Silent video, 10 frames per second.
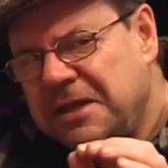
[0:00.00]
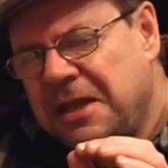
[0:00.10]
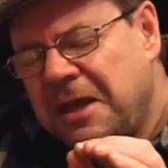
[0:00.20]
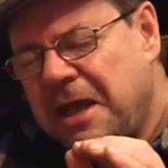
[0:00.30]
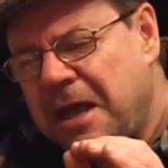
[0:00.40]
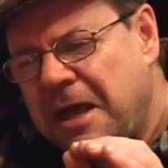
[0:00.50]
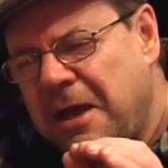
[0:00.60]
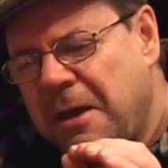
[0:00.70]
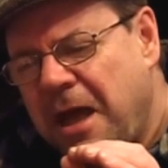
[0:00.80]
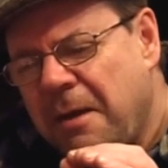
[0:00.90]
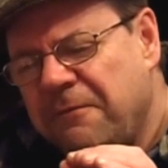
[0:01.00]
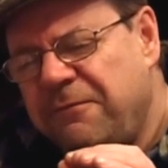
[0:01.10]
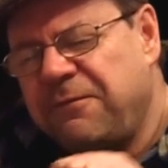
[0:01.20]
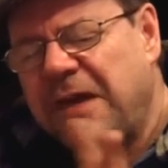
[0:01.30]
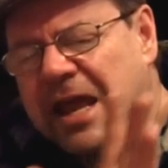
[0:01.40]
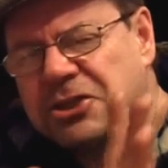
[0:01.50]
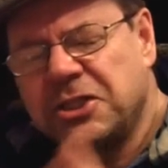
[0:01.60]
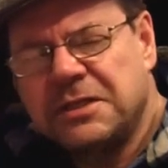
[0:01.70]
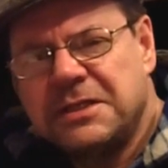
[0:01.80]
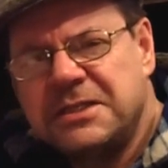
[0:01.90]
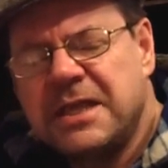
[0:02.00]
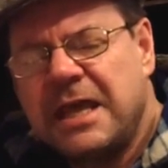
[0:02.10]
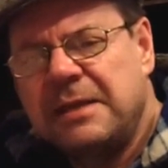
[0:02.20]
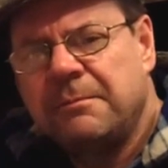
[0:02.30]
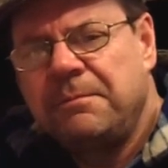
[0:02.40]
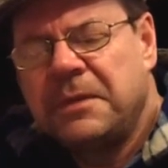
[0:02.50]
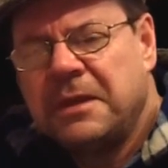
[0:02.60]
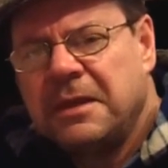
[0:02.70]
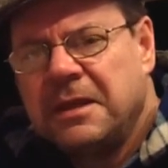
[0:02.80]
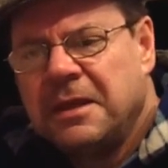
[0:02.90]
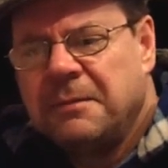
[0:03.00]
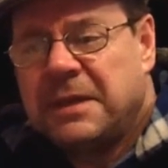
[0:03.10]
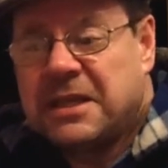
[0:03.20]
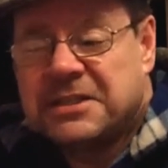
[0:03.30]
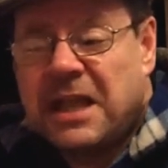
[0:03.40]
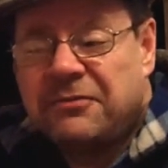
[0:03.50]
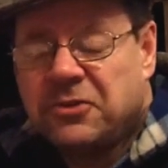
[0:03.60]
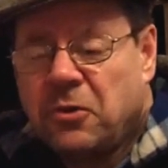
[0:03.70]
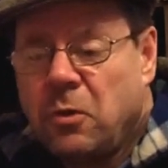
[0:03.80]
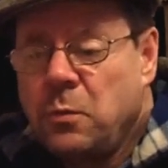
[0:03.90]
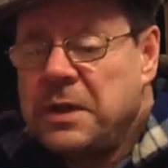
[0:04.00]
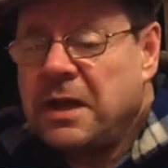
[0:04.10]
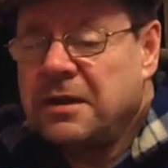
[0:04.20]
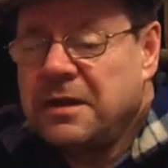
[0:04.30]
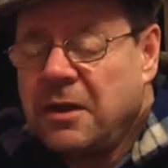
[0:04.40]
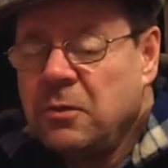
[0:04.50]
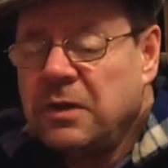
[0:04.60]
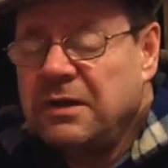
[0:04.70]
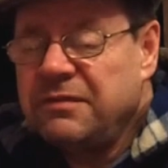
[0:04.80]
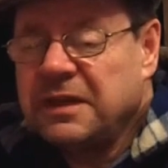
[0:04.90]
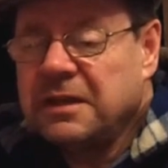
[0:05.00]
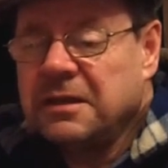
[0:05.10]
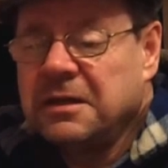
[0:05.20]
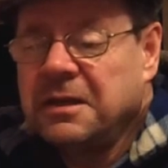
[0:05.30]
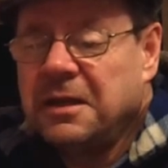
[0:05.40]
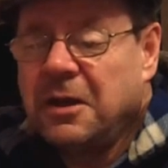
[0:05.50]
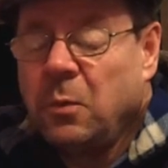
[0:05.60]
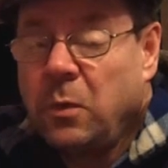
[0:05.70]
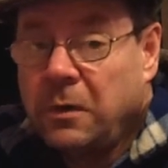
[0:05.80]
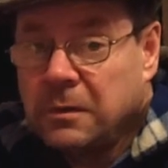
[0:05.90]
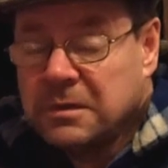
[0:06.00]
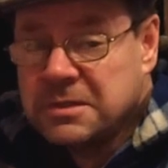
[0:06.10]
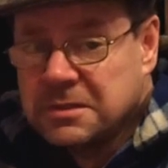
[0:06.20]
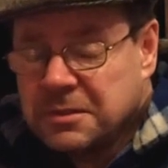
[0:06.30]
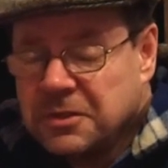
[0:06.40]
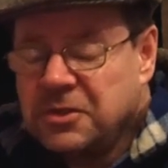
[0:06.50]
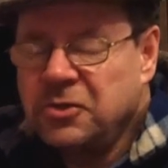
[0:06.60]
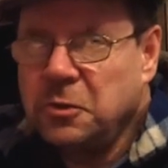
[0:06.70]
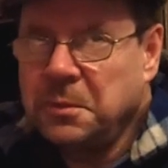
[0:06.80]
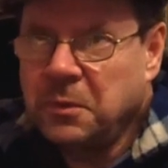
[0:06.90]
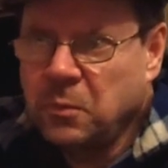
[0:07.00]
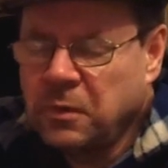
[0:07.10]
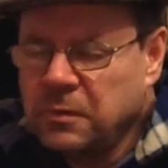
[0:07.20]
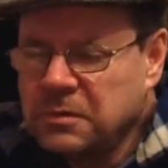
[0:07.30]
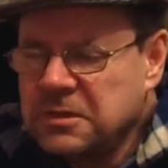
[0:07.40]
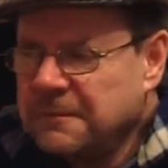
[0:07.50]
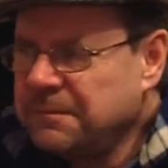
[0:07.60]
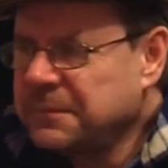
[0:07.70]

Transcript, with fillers: in a, a, a flash in time. Because after all, we are now living in a world, the human world,